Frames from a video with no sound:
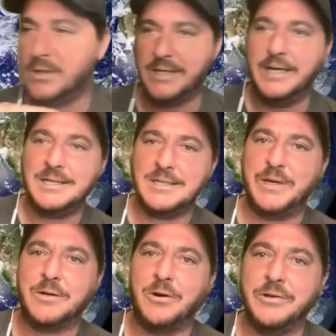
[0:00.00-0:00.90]
DeSantis has
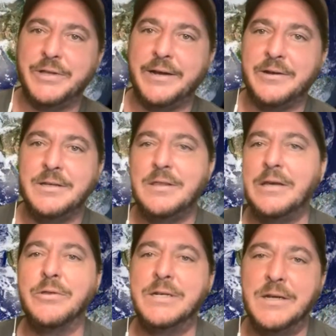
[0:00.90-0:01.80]
been called out on it. The
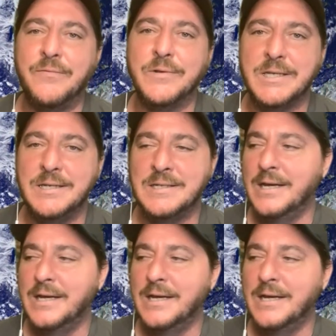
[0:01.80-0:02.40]
only difference is